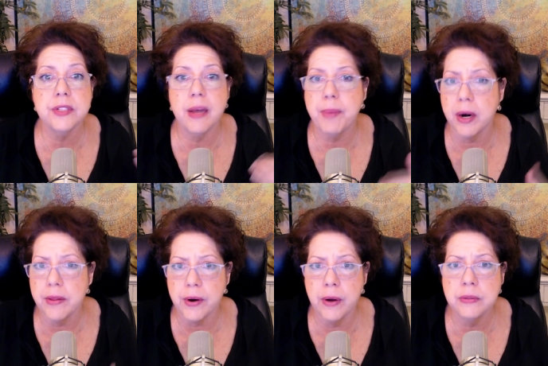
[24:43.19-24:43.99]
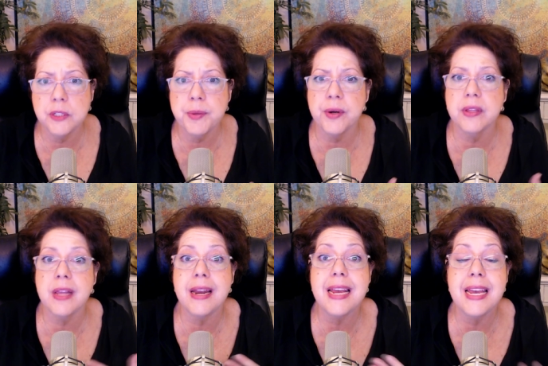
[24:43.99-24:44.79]
that part of their own spirit
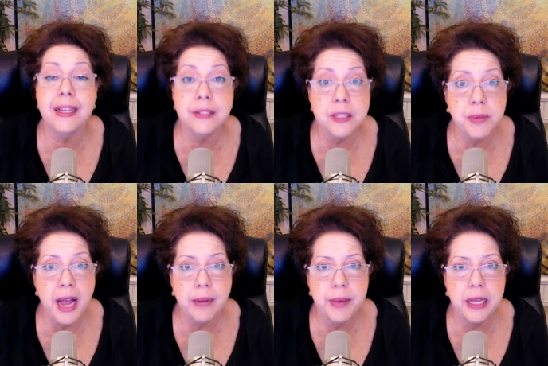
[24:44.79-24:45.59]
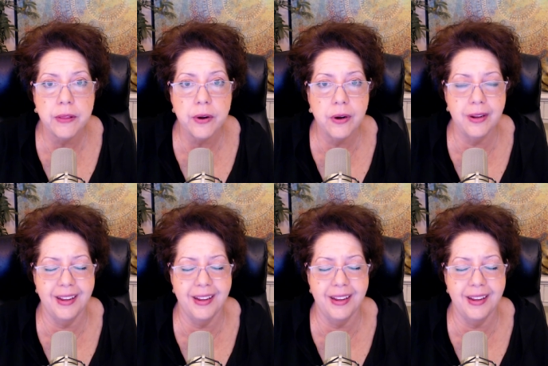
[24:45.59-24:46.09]
that is the Black Panther.